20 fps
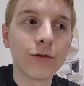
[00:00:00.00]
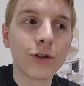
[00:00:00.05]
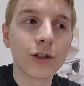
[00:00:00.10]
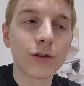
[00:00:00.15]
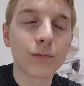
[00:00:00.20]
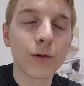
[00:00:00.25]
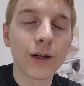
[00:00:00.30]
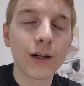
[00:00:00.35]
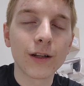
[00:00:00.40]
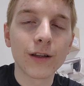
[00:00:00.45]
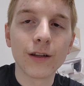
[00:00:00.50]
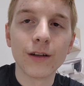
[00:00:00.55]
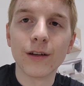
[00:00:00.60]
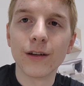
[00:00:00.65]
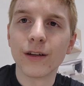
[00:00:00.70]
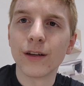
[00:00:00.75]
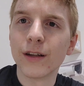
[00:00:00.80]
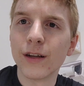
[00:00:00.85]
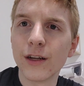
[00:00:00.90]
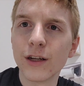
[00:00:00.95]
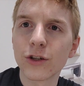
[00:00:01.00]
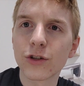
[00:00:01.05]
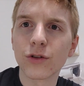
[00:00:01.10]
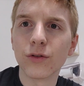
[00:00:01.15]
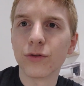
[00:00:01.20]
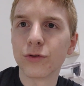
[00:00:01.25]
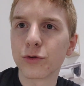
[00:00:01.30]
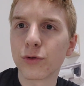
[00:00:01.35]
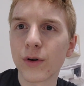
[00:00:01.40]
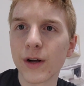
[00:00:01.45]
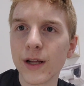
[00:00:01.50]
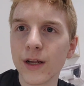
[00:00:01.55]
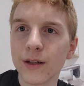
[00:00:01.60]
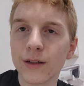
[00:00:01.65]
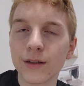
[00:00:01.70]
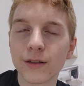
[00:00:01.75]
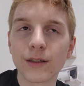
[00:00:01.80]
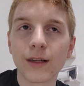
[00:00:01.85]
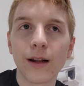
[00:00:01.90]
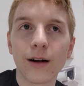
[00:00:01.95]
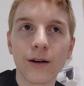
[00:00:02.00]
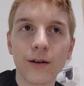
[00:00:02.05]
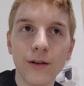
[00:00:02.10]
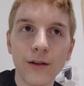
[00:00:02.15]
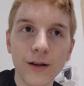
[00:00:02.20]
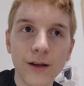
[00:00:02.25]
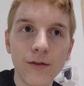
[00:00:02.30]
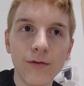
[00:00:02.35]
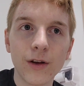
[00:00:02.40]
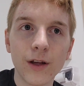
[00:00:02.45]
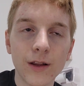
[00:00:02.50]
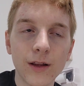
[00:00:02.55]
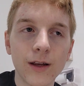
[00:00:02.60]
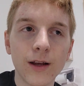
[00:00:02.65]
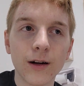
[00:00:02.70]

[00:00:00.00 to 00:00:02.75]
just been on the initial trains that are leaving the